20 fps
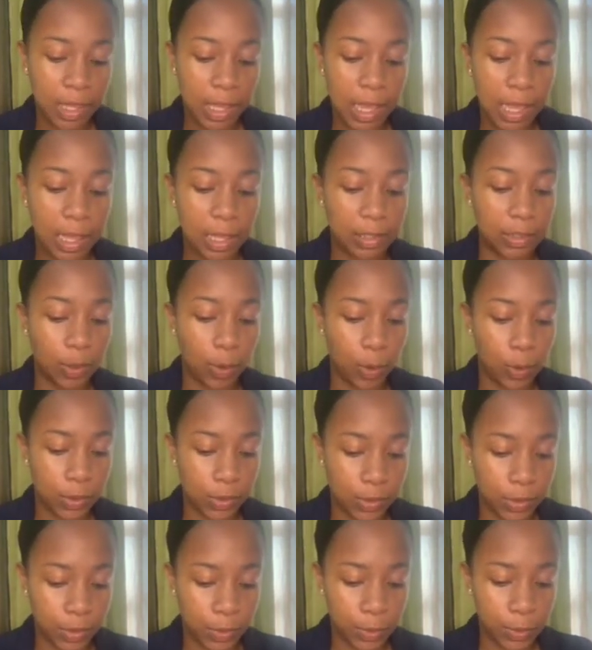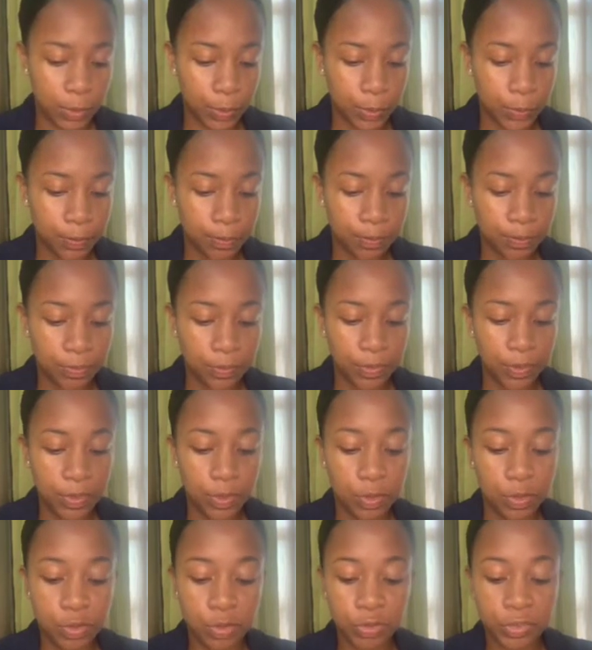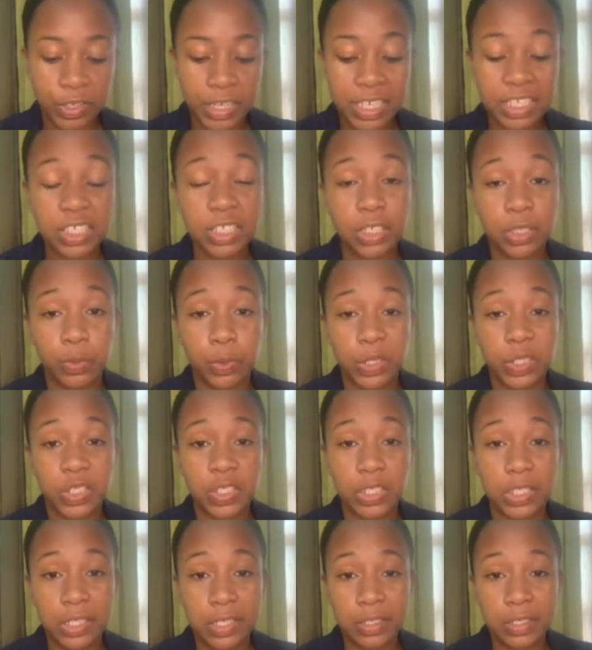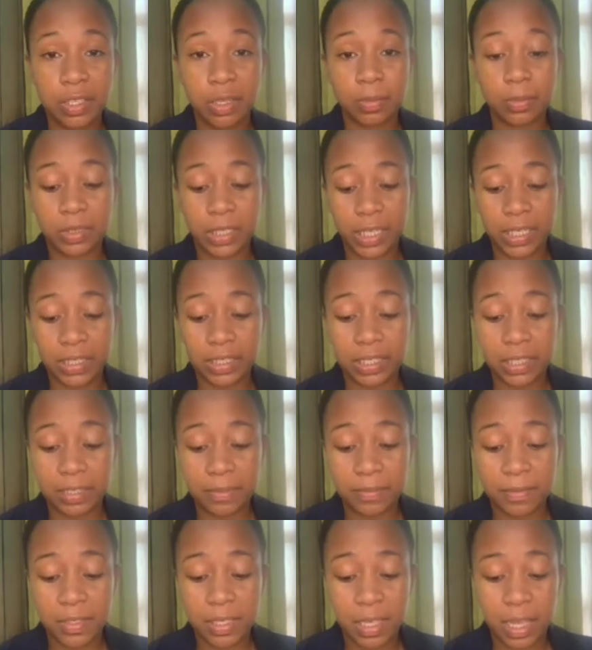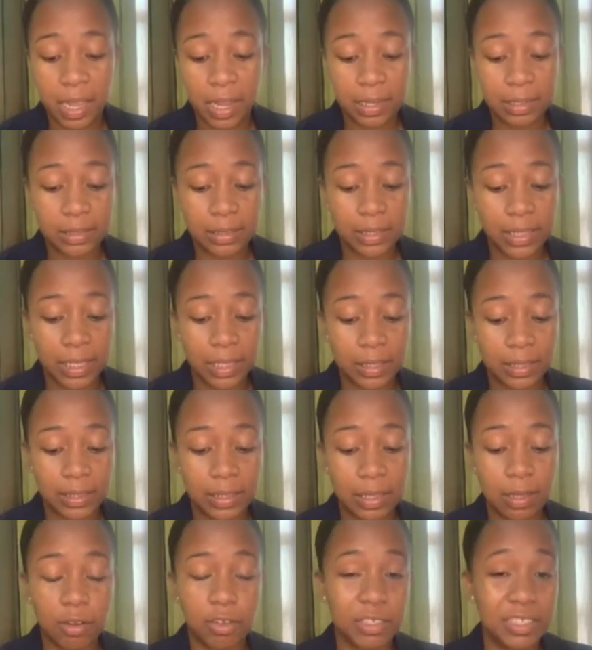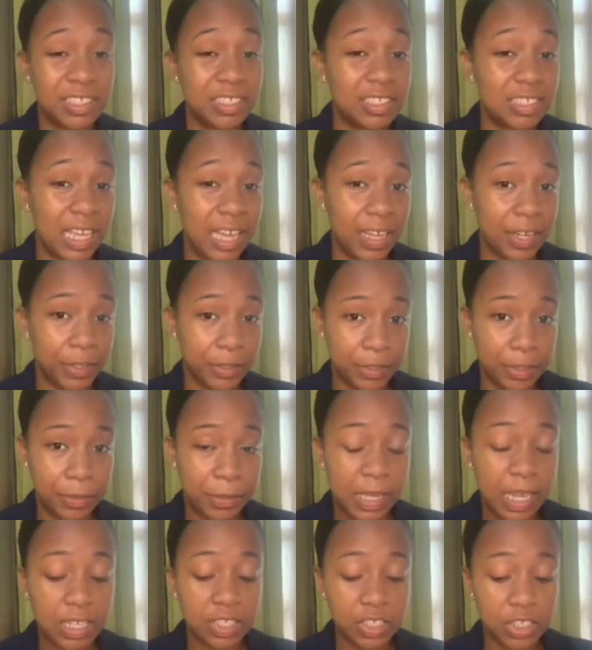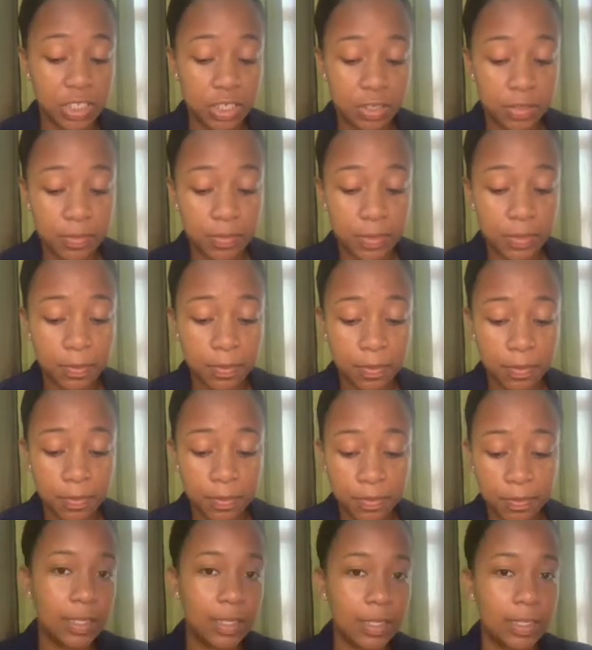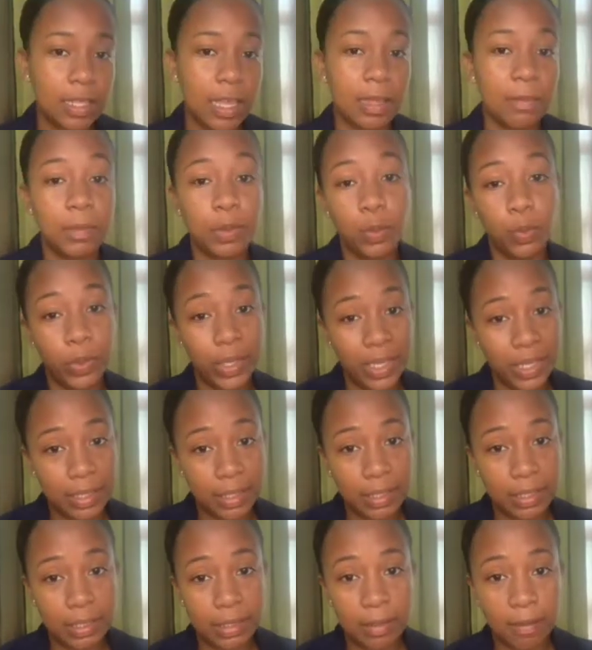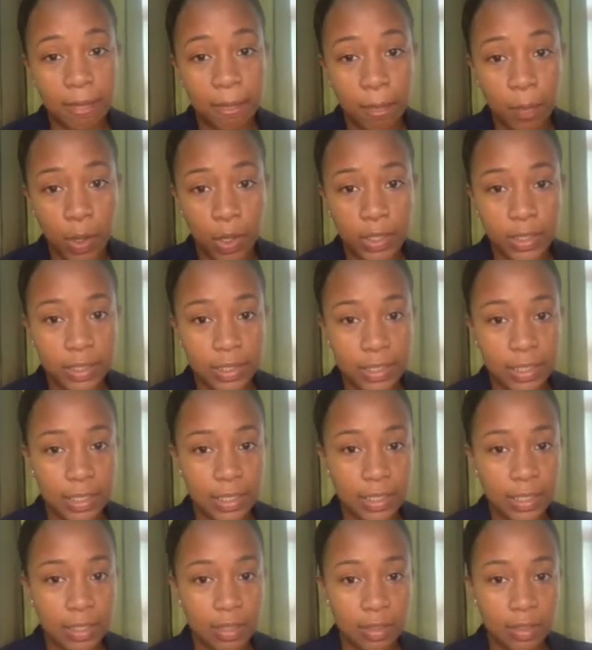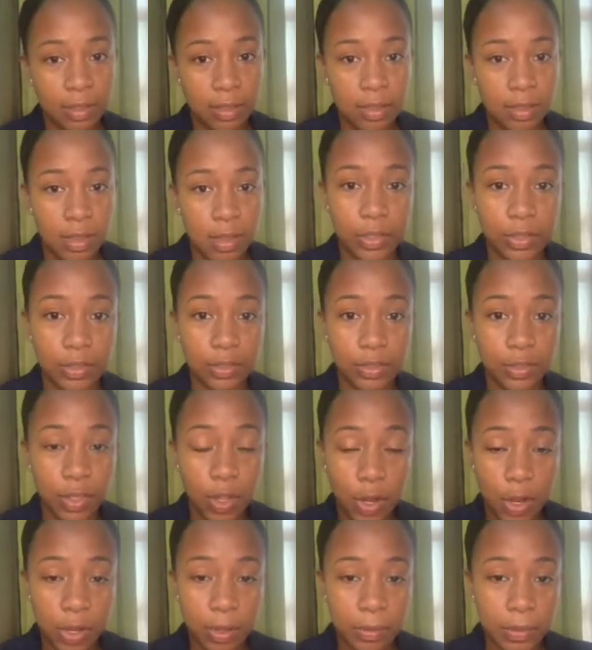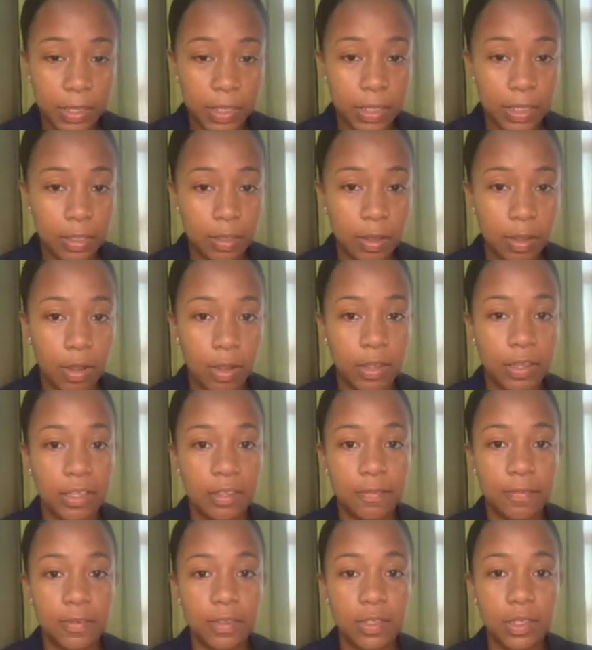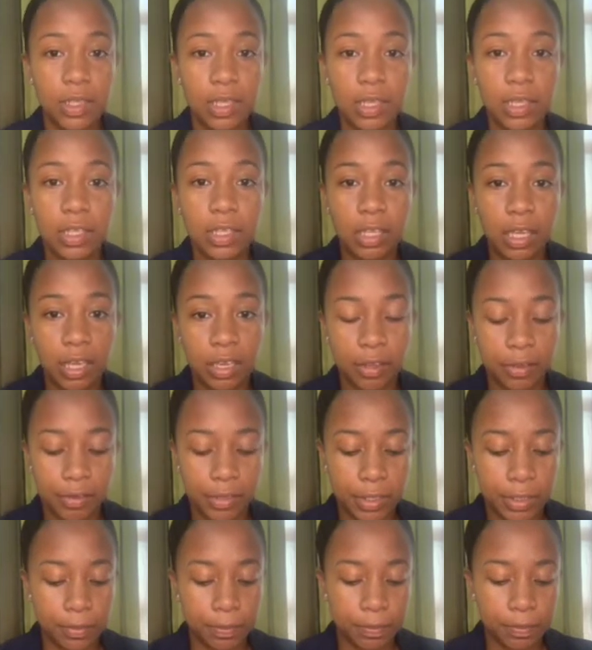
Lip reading: and also the duration in which these objectives are set or desired to be achieved. It can be weekly, monthly, termly, or even yearly.